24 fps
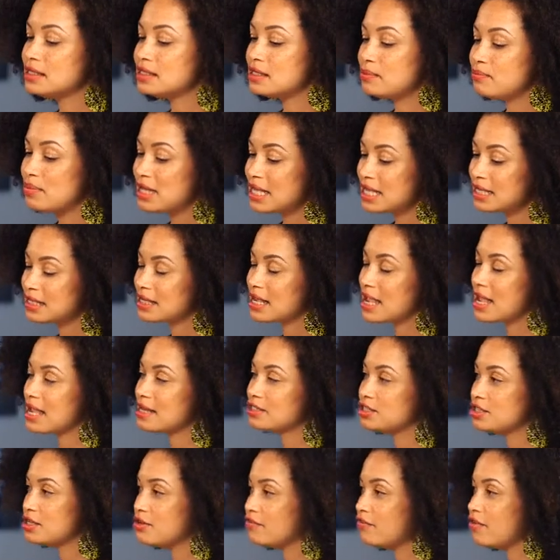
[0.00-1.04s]
to be
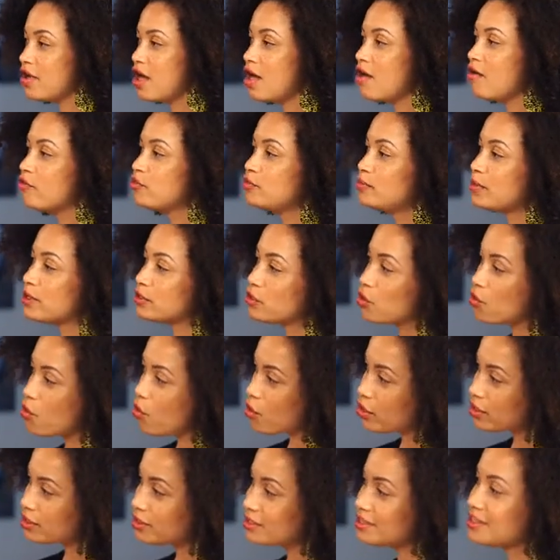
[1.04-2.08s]
engaged and involved, but
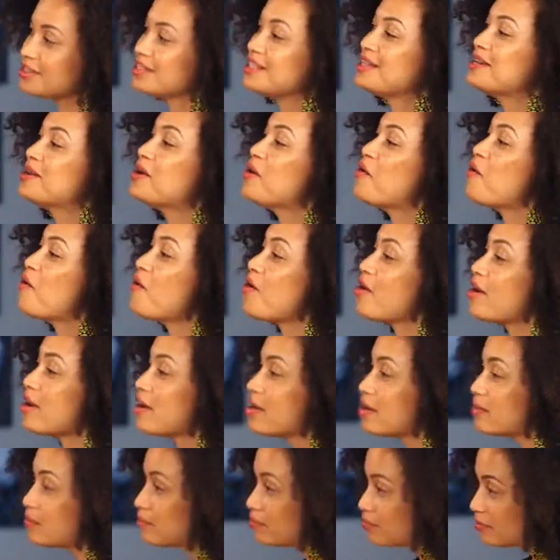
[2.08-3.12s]
courts
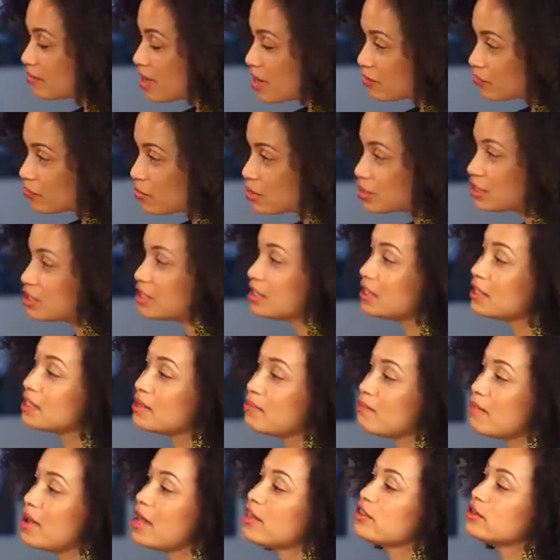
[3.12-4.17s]
or unfortunately
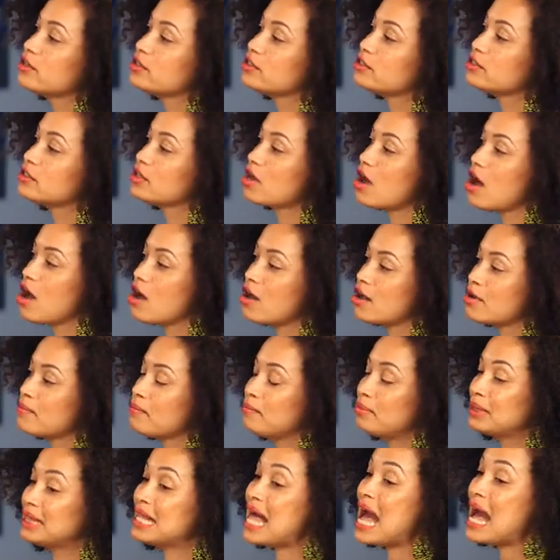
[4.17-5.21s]
mothers are
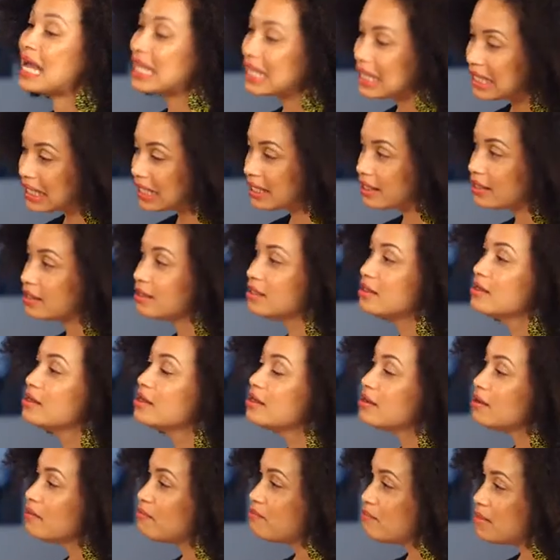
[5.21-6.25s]
blocking
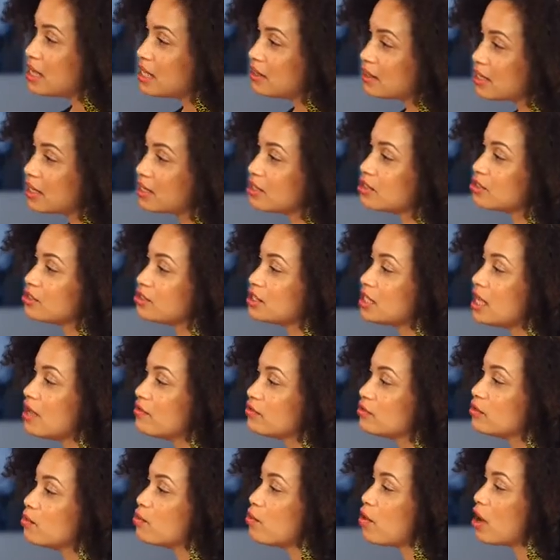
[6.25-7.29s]
men like
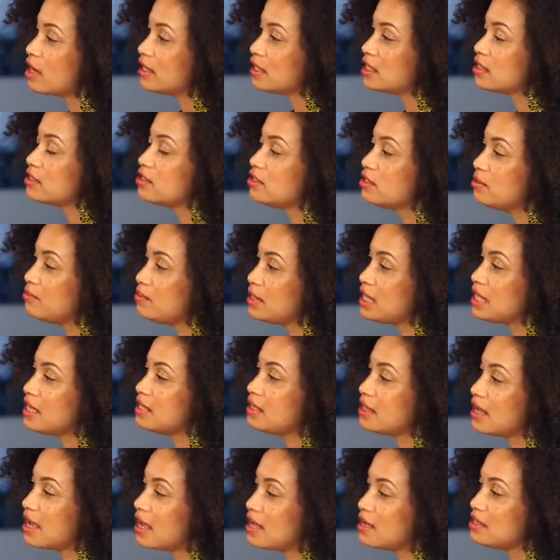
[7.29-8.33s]
yourselves from wanting to be
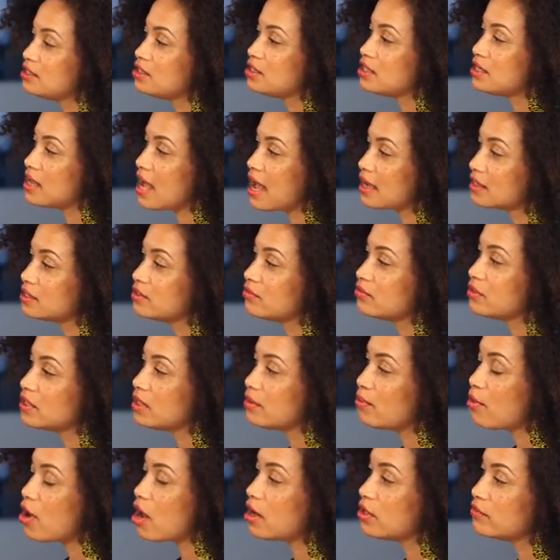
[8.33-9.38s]
engaged and actively a
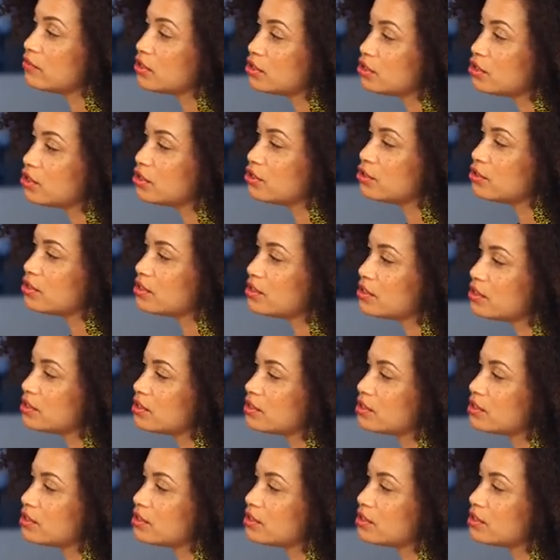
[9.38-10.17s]
part of your children's